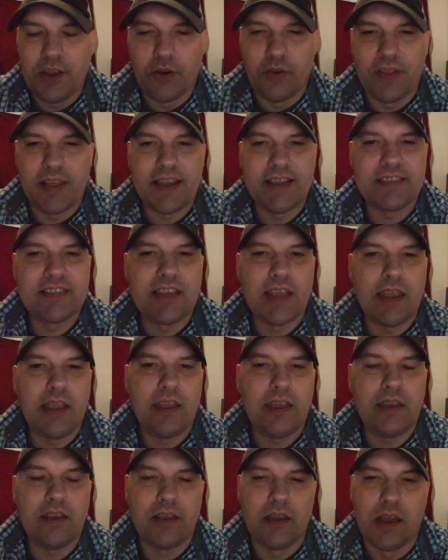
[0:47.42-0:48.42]
you know, like I
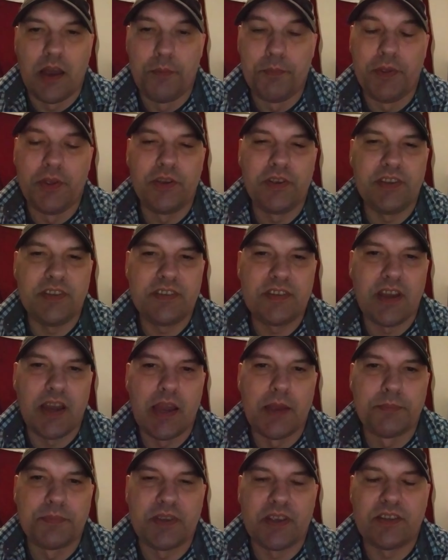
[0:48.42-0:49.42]
say a million times,